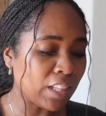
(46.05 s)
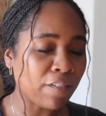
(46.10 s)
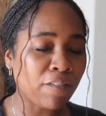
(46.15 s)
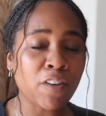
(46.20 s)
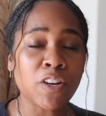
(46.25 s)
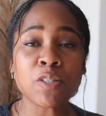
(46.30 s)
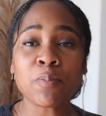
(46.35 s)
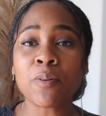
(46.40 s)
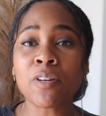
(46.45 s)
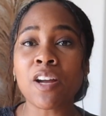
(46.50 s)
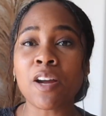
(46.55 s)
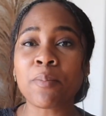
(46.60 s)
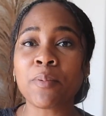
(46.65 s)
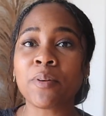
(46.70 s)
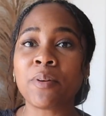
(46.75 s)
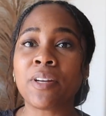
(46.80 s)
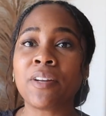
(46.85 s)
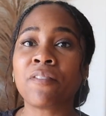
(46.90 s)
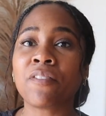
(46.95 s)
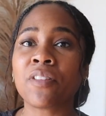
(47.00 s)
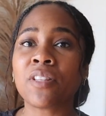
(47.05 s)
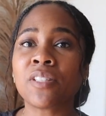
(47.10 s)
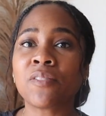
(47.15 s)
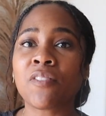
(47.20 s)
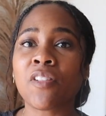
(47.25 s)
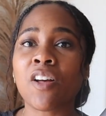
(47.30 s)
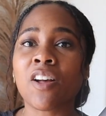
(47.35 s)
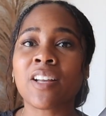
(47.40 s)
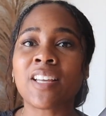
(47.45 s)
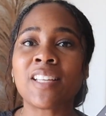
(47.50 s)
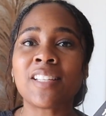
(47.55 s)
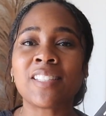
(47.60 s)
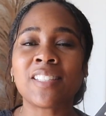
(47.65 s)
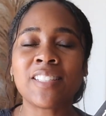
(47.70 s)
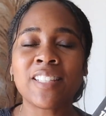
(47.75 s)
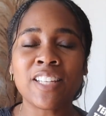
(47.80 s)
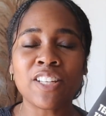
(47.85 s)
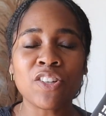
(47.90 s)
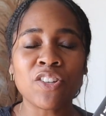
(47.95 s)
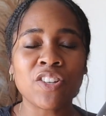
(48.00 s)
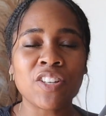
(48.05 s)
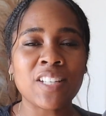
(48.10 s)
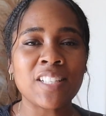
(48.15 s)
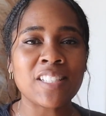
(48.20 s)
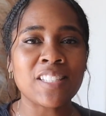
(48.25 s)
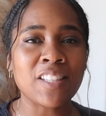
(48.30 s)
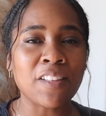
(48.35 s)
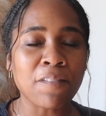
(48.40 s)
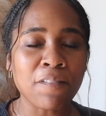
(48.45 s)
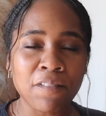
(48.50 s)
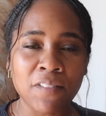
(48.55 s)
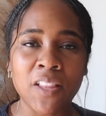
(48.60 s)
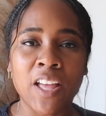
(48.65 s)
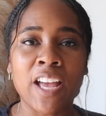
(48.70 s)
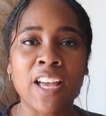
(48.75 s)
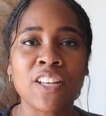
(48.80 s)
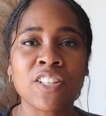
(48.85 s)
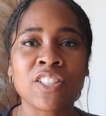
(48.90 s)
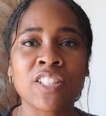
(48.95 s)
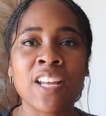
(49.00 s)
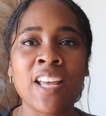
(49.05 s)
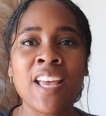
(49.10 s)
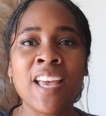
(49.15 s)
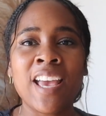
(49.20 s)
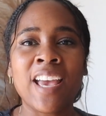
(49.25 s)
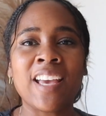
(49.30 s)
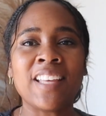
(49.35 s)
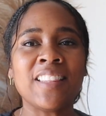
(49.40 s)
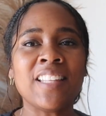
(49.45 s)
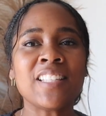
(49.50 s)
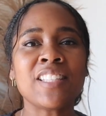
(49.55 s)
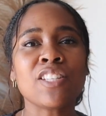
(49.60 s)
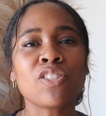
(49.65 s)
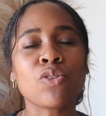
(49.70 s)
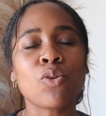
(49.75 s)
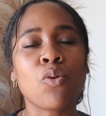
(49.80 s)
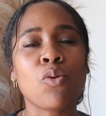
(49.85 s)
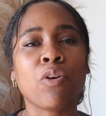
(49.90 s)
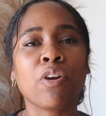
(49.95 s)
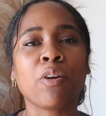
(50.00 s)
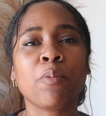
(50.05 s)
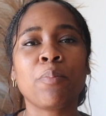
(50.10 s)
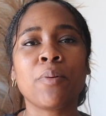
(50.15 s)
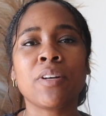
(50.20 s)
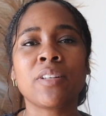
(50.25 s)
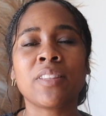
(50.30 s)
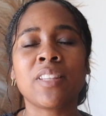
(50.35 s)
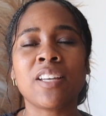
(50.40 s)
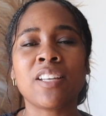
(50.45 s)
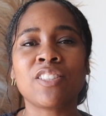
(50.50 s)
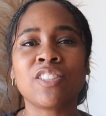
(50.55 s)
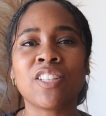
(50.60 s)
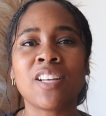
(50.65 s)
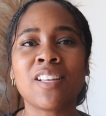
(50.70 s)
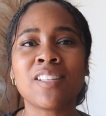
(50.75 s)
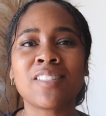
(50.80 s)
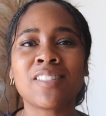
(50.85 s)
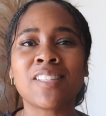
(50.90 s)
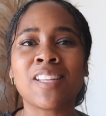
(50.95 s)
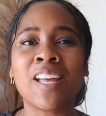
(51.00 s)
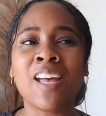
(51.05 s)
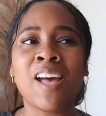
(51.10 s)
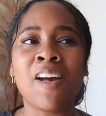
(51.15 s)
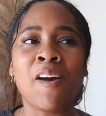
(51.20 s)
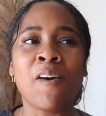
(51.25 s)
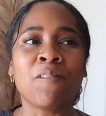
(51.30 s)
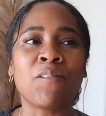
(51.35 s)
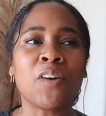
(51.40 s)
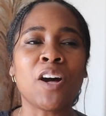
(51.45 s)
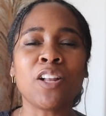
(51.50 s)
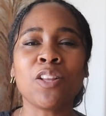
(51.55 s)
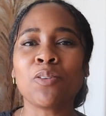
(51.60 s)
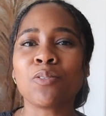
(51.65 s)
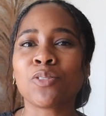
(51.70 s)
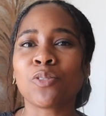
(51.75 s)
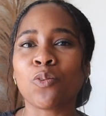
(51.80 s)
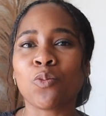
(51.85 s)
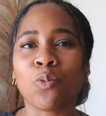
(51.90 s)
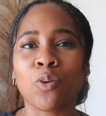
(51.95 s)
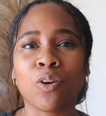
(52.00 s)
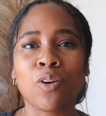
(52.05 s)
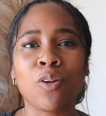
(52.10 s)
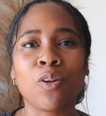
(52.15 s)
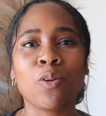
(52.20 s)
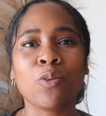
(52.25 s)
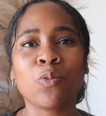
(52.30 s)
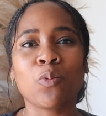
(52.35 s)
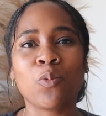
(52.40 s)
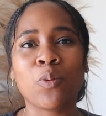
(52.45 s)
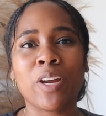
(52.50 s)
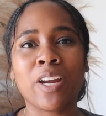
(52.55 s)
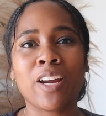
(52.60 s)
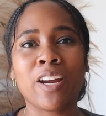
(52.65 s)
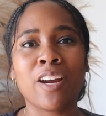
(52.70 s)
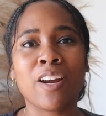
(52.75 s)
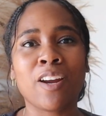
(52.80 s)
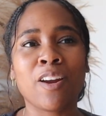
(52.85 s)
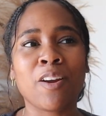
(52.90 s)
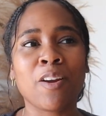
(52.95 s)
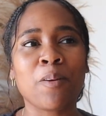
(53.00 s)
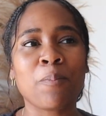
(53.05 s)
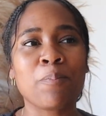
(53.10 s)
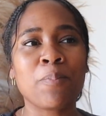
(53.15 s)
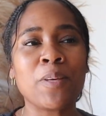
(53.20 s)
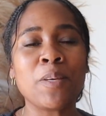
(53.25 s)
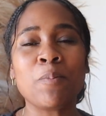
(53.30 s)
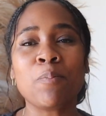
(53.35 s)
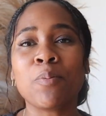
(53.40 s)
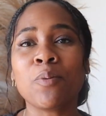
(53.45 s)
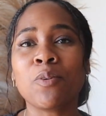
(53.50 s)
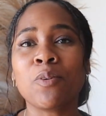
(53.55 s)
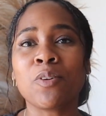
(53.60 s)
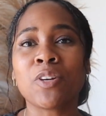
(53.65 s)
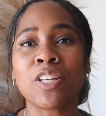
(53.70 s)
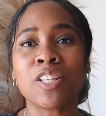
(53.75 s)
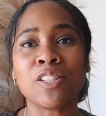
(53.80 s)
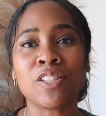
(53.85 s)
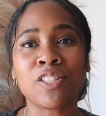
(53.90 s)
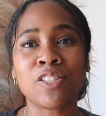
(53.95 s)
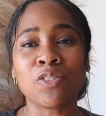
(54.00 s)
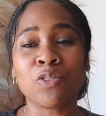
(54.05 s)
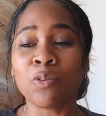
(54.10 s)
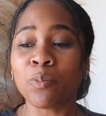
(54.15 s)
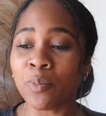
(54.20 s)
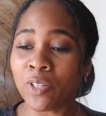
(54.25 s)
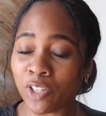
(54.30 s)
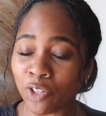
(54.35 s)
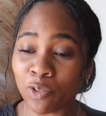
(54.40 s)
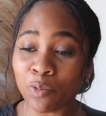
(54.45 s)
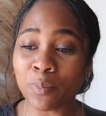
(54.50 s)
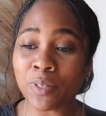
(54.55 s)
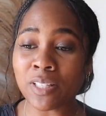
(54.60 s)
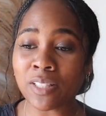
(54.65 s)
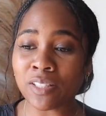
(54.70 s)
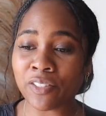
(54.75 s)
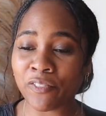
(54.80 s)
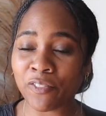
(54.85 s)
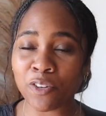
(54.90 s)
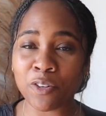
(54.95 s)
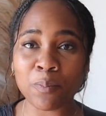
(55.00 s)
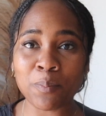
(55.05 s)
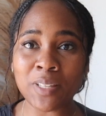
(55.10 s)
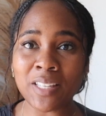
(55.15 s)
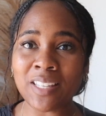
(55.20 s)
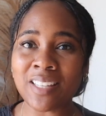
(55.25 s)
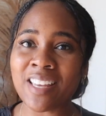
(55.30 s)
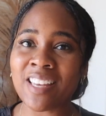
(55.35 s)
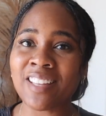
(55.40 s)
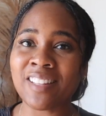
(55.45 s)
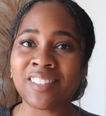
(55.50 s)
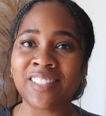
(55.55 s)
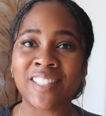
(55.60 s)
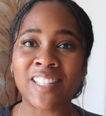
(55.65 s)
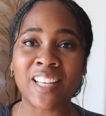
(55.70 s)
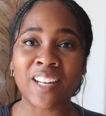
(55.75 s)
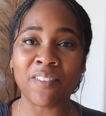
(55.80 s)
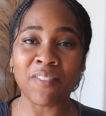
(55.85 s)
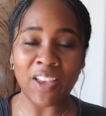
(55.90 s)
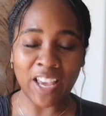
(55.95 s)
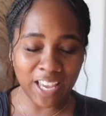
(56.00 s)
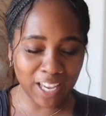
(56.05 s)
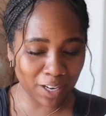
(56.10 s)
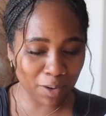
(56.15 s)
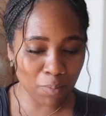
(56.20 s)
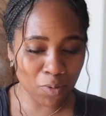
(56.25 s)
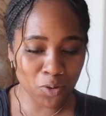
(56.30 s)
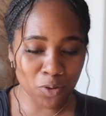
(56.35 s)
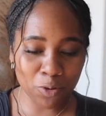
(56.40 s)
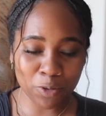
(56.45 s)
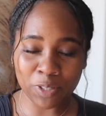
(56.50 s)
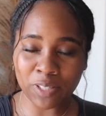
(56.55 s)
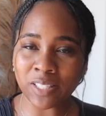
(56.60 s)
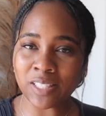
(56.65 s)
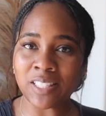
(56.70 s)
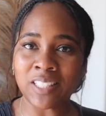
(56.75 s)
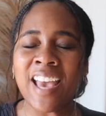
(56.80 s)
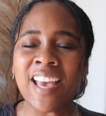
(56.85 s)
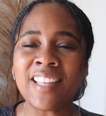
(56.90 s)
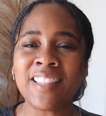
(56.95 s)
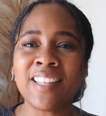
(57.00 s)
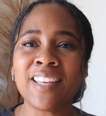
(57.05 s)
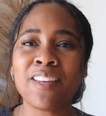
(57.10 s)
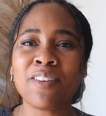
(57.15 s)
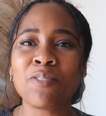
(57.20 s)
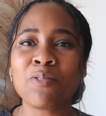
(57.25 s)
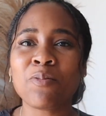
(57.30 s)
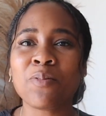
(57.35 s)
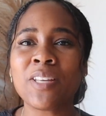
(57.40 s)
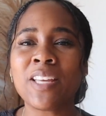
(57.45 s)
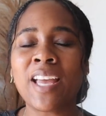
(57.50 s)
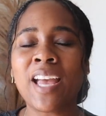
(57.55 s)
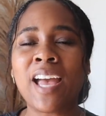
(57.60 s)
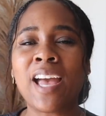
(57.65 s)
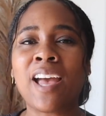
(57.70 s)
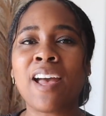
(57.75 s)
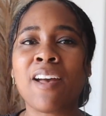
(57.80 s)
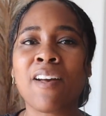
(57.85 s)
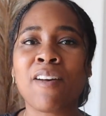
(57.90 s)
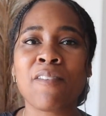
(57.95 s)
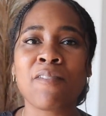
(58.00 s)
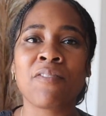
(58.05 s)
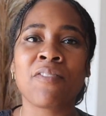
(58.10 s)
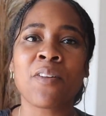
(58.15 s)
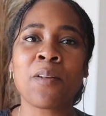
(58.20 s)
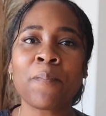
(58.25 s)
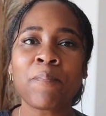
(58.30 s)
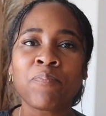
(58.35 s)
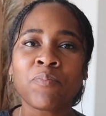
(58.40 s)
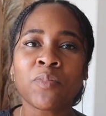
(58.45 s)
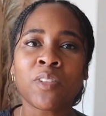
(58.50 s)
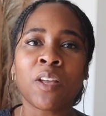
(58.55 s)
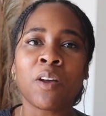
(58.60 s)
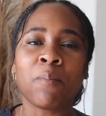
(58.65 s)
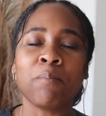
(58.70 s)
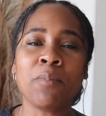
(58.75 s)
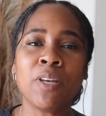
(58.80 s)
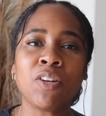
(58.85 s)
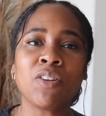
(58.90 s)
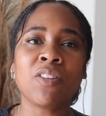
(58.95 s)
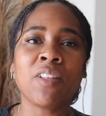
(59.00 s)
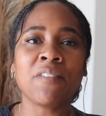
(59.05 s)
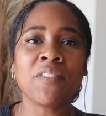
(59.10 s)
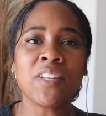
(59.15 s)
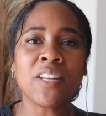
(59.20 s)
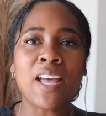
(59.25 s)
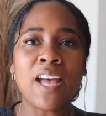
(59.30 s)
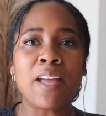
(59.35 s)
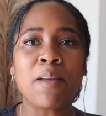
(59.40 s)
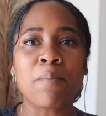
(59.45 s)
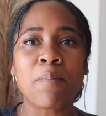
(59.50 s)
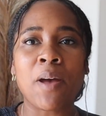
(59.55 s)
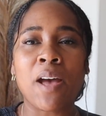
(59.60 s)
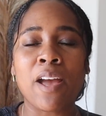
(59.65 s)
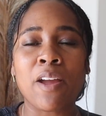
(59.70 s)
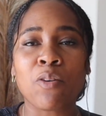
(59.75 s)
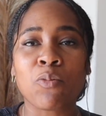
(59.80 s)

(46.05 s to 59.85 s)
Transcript: the first book I'll be reading for this vlog is Tender is the Flesh, and this is a horror book that just follows a world where people consume humans for meat instead of animals. And then we have Middle of the Night by